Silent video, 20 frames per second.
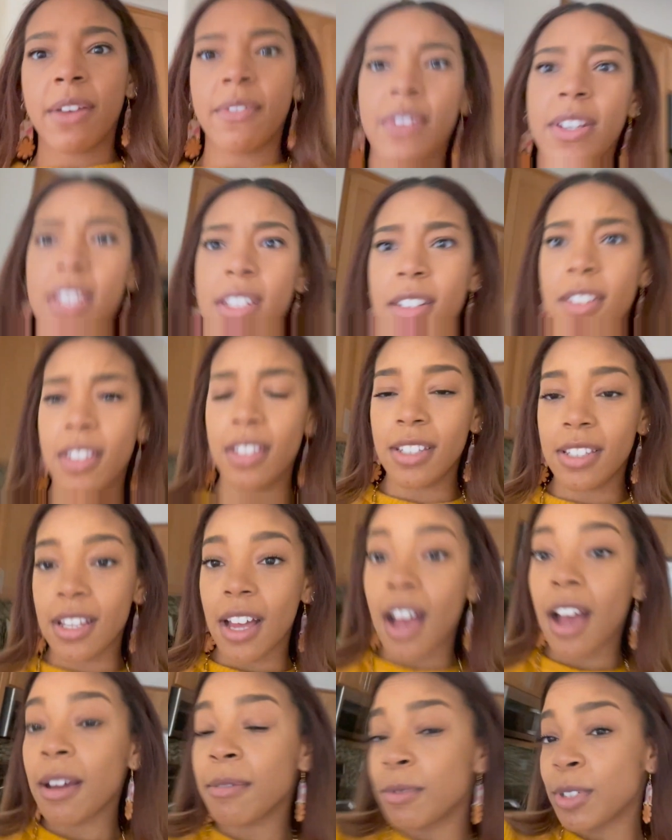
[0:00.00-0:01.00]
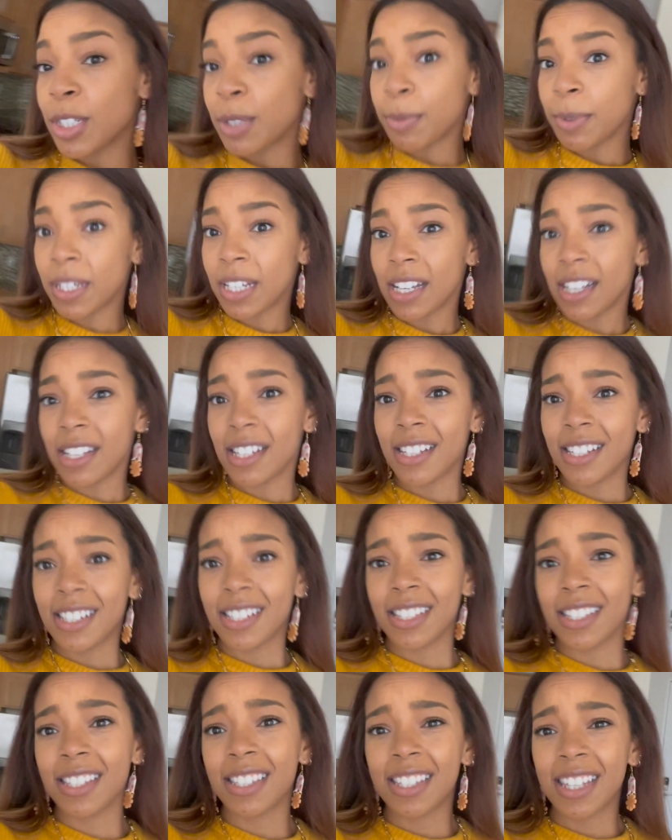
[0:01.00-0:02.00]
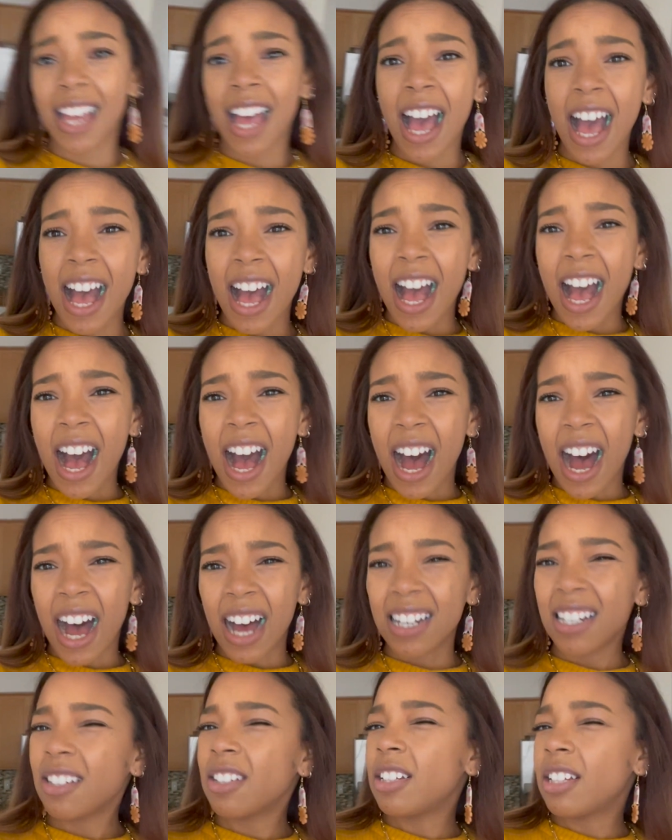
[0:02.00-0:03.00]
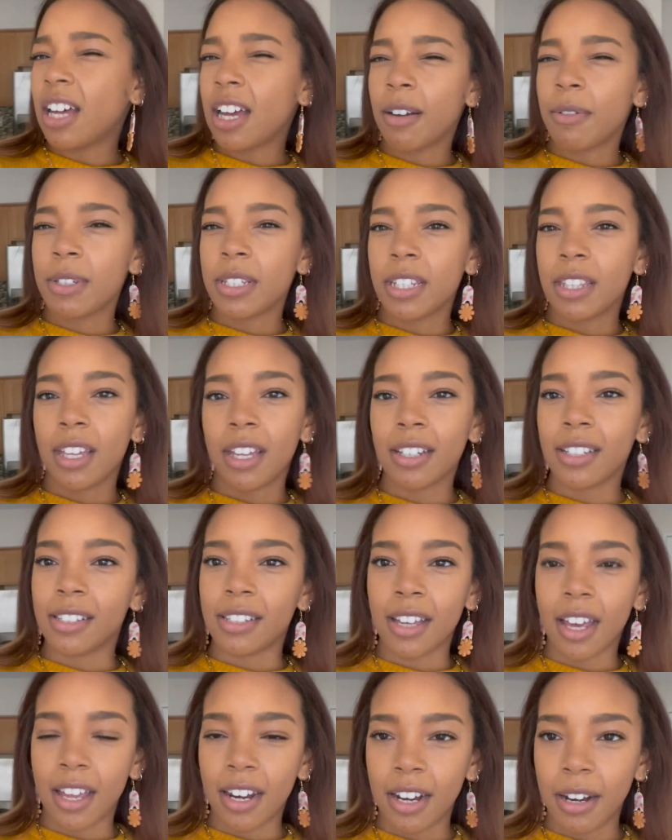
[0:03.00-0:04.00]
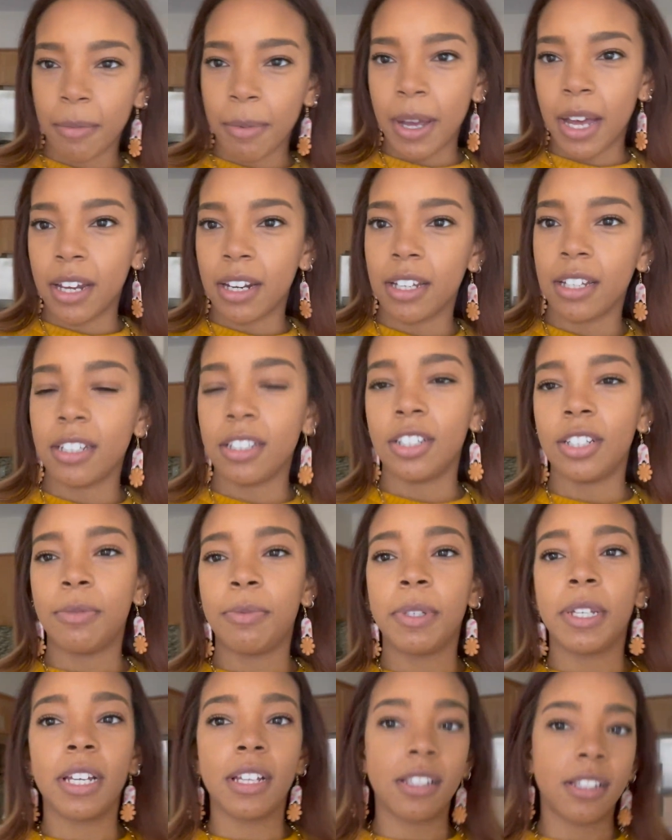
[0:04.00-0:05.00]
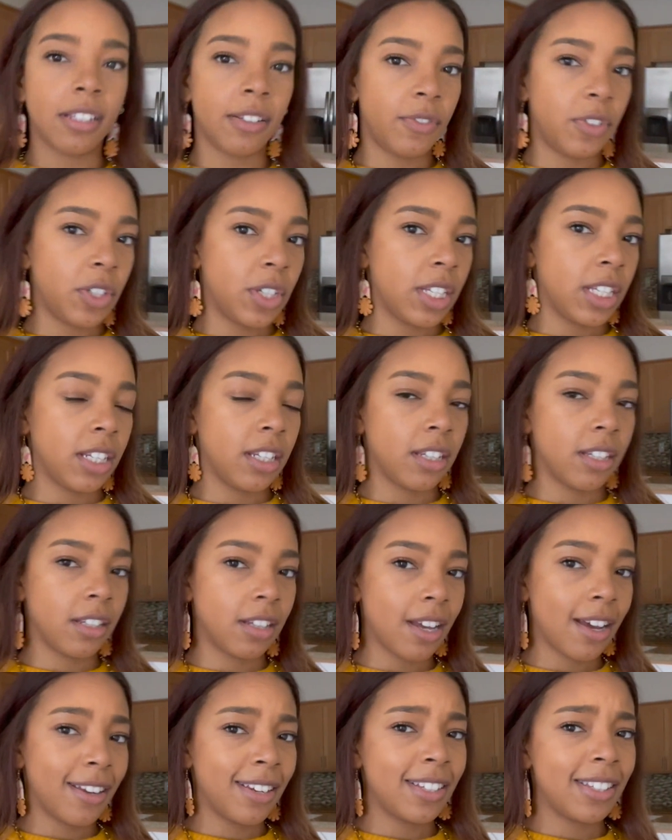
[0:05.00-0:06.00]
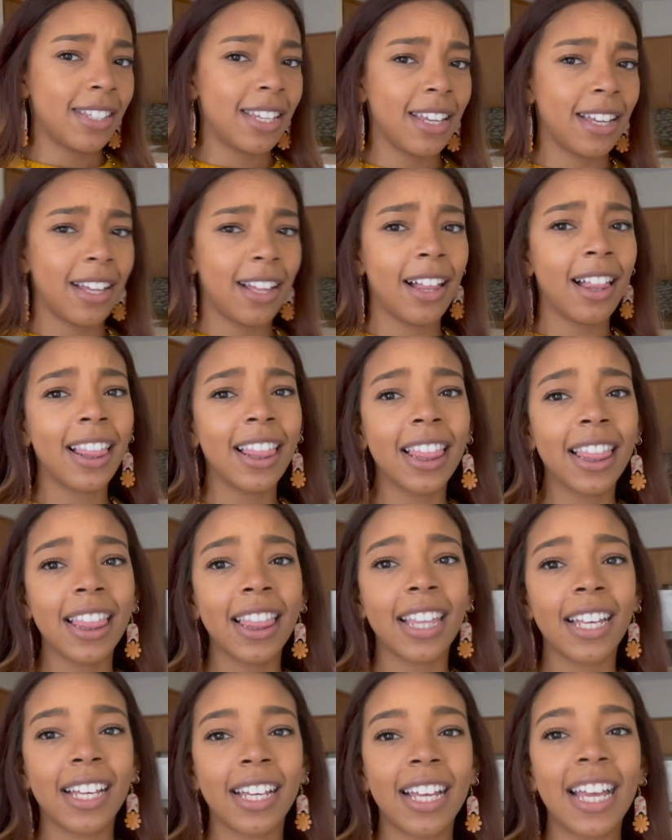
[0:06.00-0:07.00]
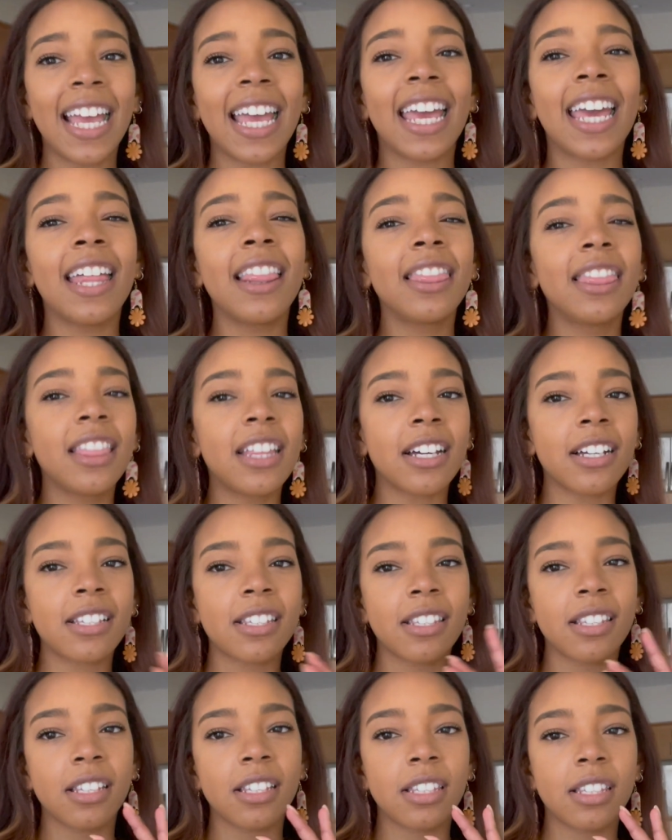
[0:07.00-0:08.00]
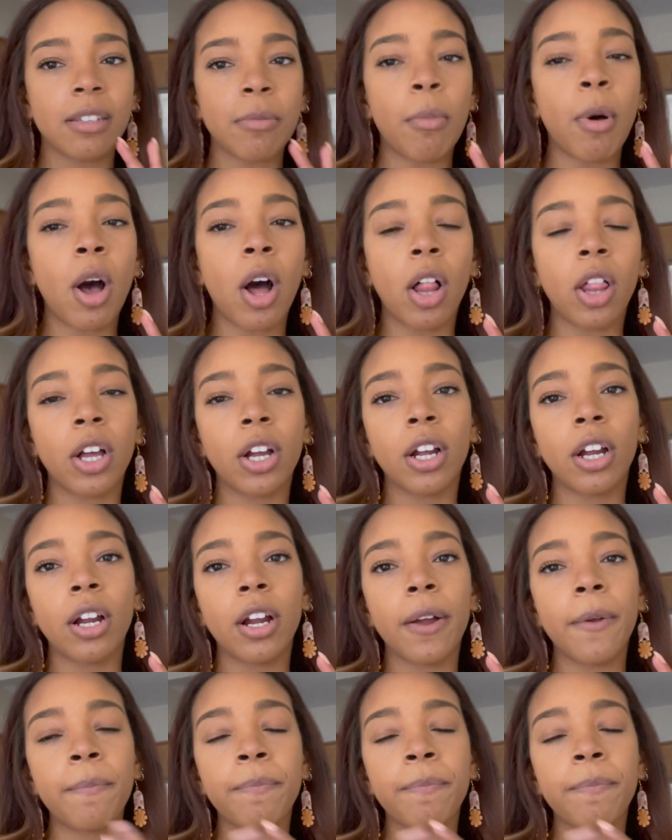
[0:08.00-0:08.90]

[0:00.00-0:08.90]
a deal this time just because, I'm not gonna lie, I wasn't that excited about it just because if you can kind of tell, it looks smaller.